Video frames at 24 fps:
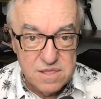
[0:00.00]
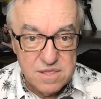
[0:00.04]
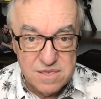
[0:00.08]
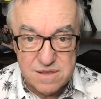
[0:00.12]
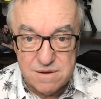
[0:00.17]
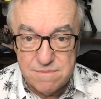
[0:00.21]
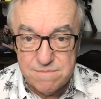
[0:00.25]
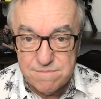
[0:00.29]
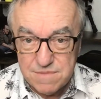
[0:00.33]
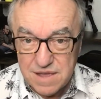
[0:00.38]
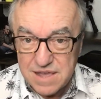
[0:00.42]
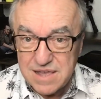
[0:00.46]

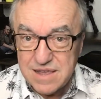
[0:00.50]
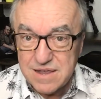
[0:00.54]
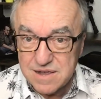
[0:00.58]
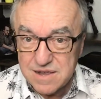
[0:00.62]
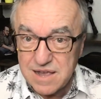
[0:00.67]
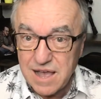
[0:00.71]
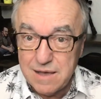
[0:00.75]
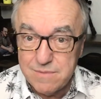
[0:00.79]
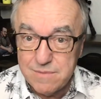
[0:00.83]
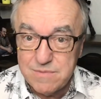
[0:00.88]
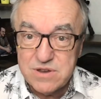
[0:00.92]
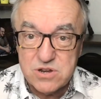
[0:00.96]
Then make
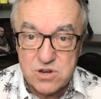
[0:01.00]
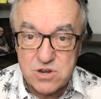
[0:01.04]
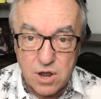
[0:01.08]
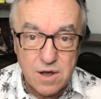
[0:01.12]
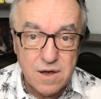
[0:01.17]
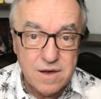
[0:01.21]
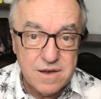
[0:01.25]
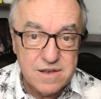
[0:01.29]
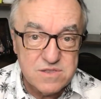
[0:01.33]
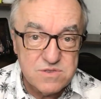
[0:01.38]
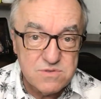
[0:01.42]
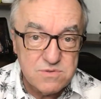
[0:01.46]
common
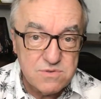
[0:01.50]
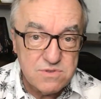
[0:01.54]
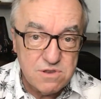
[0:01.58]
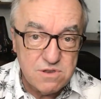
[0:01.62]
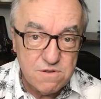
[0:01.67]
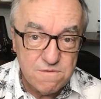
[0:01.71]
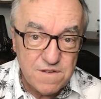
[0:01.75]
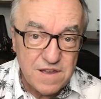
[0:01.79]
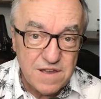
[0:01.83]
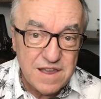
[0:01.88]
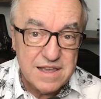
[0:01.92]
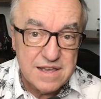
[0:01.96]
cause with your
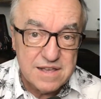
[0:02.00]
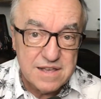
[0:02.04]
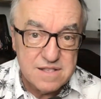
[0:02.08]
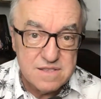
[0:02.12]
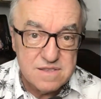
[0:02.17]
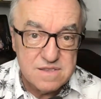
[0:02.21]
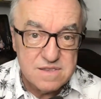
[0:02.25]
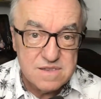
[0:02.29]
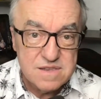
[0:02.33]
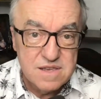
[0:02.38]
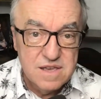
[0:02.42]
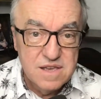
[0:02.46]

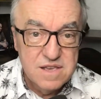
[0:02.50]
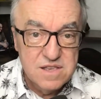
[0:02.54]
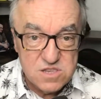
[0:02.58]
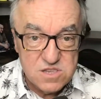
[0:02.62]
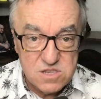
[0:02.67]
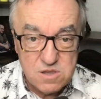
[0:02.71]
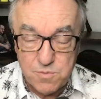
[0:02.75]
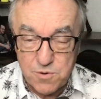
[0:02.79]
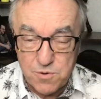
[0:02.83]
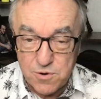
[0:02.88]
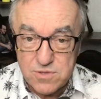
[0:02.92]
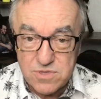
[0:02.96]
fans.
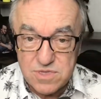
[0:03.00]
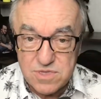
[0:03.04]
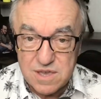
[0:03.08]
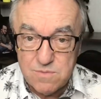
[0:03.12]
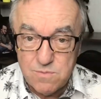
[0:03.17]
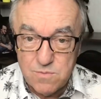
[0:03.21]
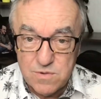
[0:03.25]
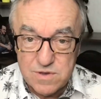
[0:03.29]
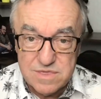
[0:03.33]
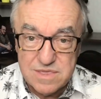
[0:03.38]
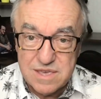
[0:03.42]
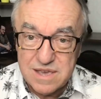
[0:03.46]
Support
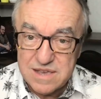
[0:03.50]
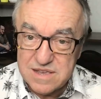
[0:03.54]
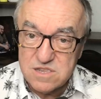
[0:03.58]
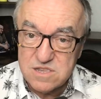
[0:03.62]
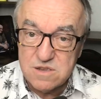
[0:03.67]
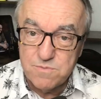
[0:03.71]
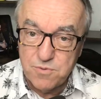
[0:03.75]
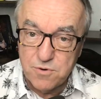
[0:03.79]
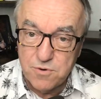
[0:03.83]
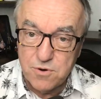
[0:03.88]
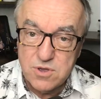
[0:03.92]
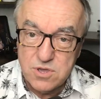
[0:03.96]
them when they
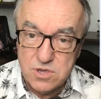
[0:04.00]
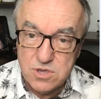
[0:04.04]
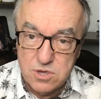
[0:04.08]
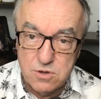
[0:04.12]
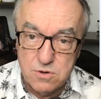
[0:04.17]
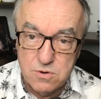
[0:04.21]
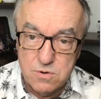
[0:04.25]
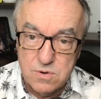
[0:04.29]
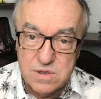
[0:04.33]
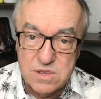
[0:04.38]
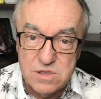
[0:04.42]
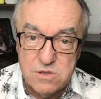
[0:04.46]
support
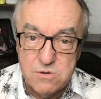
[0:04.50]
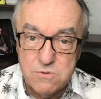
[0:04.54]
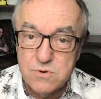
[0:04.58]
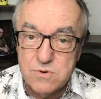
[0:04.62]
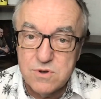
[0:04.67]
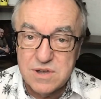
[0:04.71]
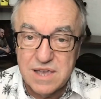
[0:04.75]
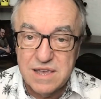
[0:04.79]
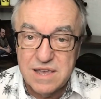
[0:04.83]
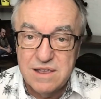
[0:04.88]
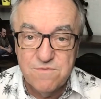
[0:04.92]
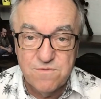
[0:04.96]
you, and you will
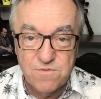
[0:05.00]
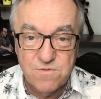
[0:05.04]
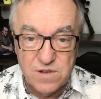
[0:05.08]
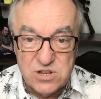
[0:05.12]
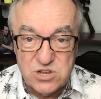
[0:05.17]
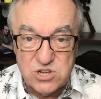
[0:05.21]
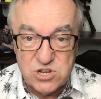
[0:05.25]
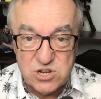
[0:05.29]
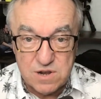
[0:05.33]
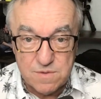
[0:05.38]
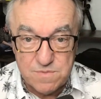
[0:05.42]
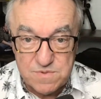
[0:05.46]
gain
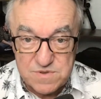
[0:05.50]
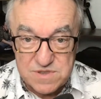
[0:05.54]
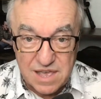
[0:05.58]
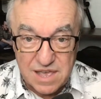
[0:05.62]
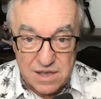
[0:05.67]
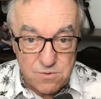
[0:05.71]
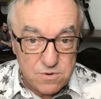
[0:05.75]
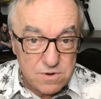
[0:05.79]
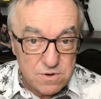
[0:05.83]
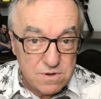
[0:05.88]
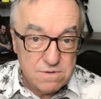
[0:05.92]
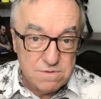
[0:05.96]
friendships
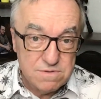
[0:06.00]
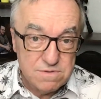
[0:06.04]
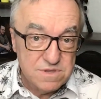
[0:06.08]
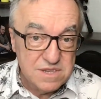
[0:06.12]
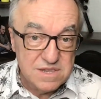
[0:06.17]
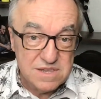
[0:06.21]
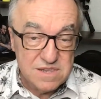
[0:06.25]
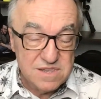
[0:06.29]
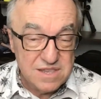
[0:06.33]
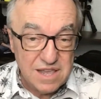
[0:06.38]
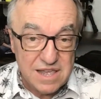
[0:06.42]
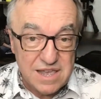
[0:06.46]
that will
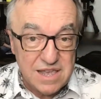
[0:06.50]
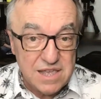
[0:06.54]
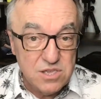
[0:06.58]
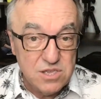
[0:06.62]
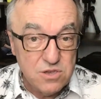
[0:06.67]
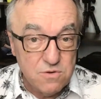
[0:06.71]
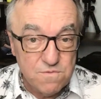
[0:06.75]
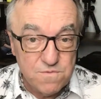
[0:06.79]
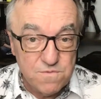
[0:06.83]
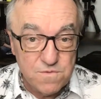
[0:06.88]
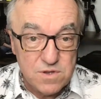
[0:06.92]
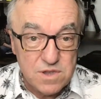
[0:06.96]
sustain
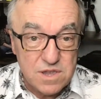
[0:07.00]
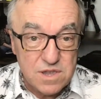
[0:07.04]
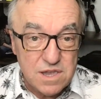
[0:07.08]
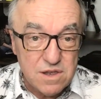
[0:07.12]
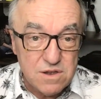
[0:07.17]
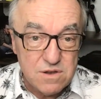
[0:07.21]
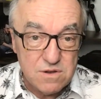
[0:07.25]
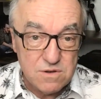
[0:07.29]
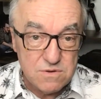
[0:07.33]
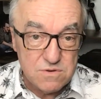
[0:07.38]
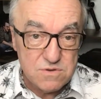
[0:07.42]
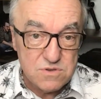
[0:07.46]
you for
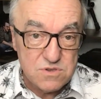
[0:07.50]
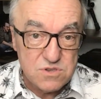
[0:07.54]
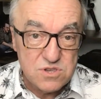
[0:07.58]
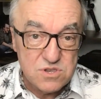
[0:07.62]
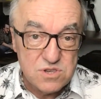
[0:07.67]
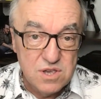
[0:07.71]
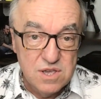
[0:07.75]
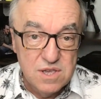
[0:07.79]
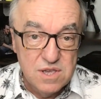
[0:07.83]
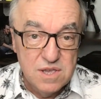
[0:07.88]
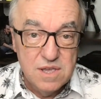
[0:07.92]
years.